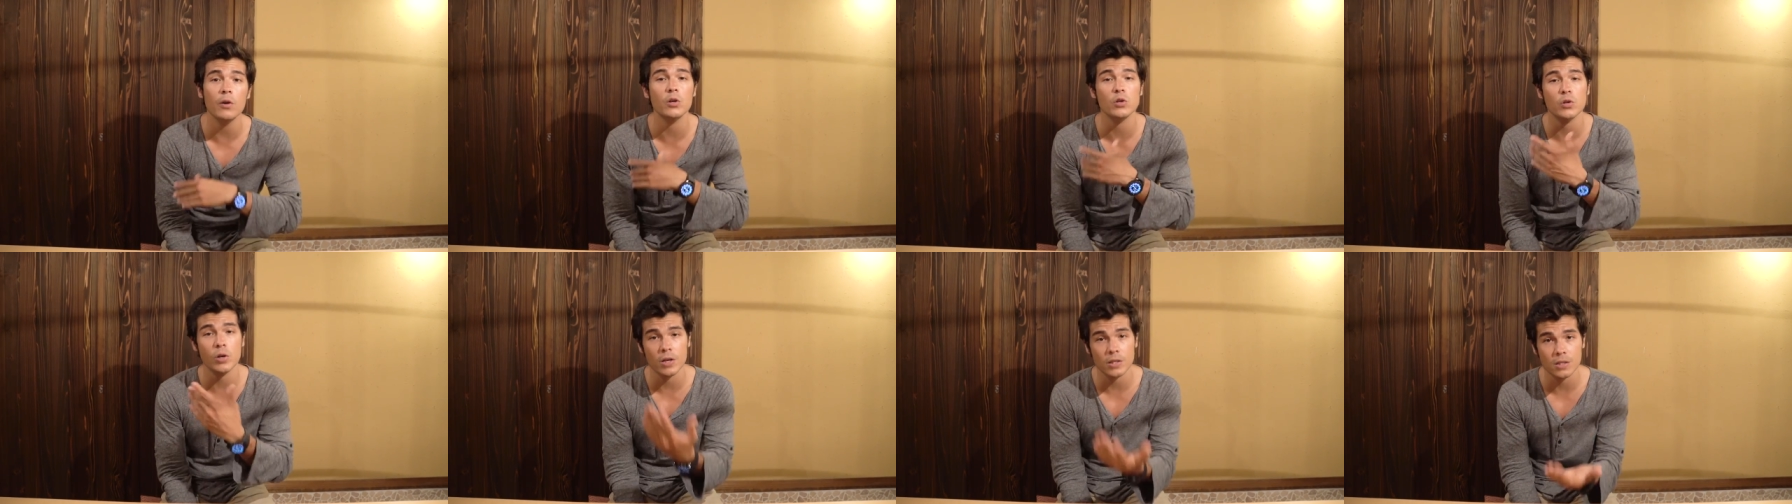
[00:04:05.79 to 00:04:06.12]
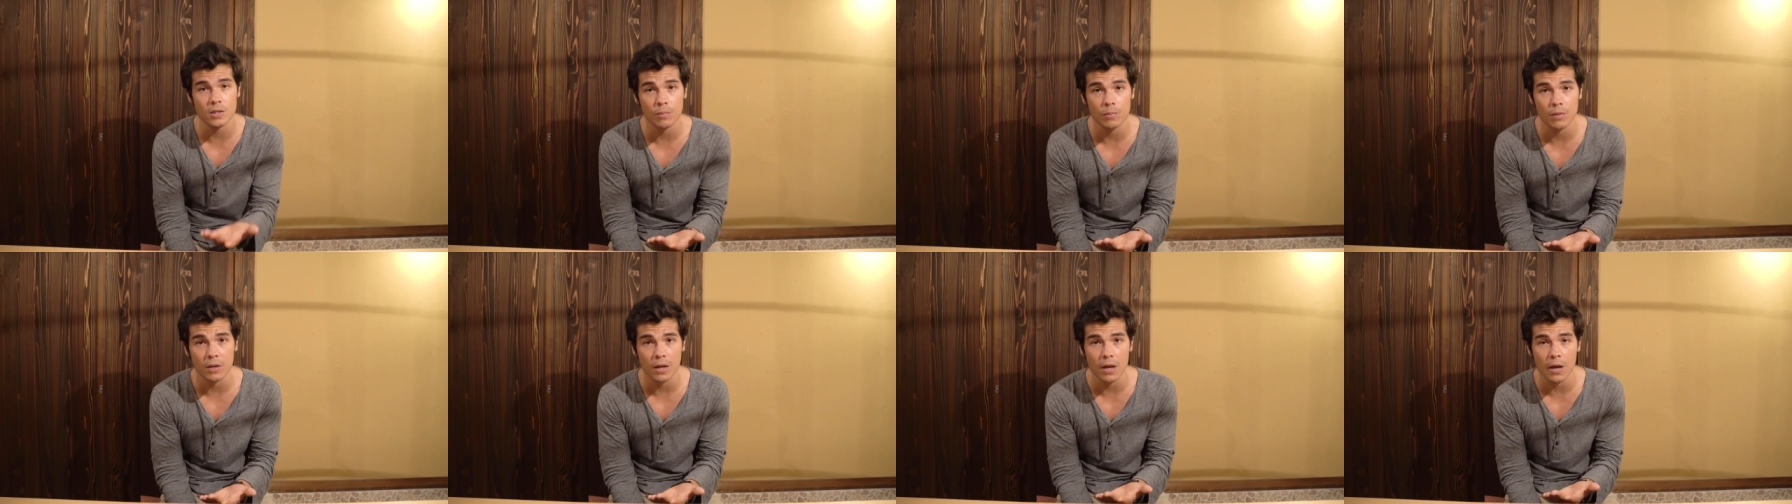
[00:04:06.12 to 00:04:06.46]
or try
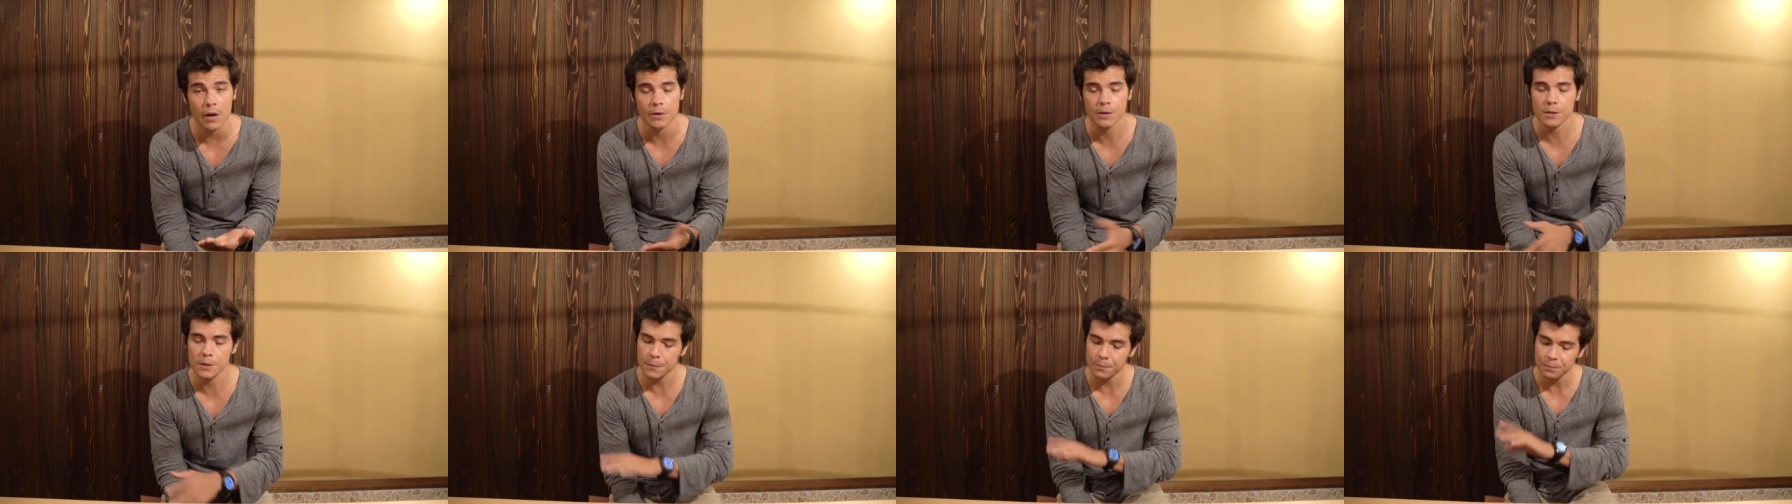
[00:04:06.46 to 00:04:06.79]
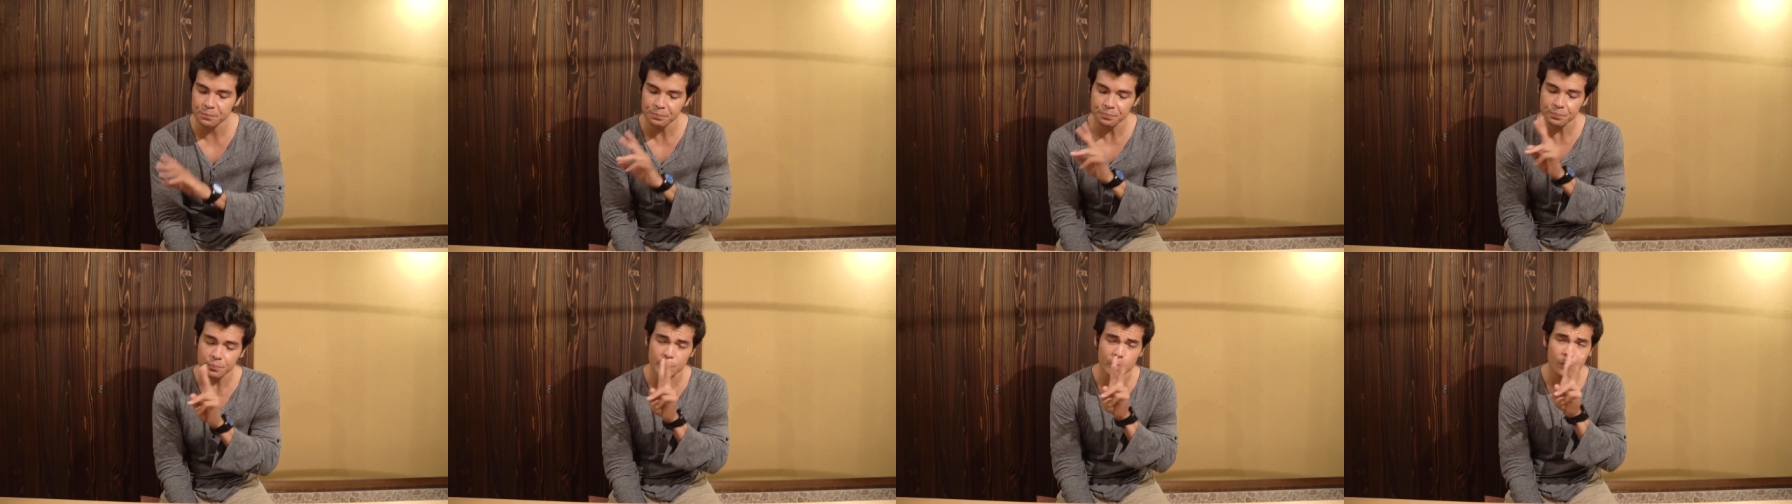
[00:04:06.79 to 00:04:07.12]
something
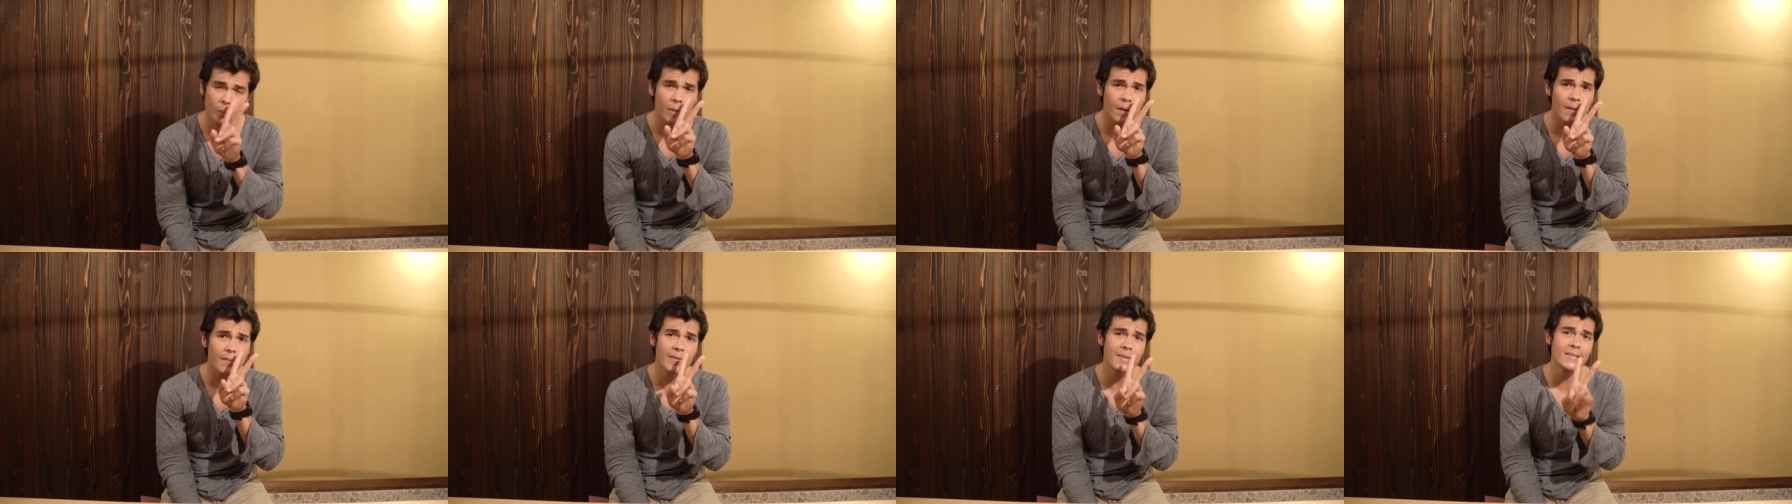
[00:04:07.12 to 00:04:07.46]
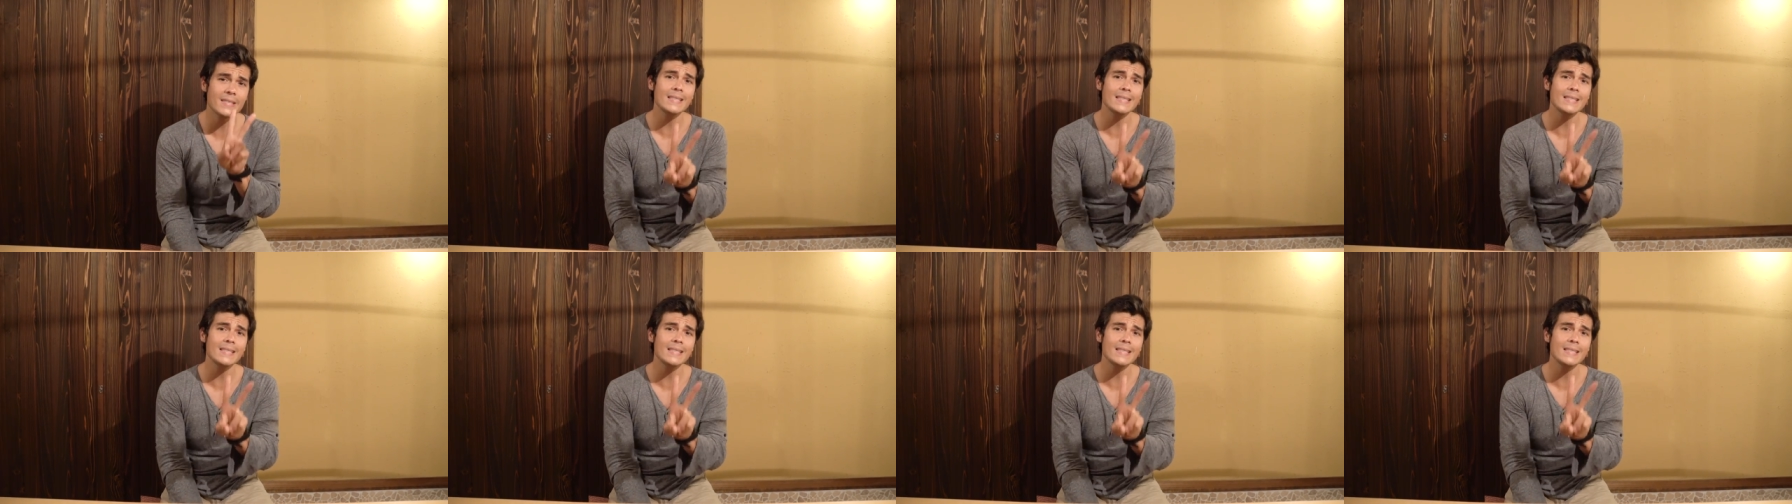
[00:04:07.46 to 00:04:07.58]
else. The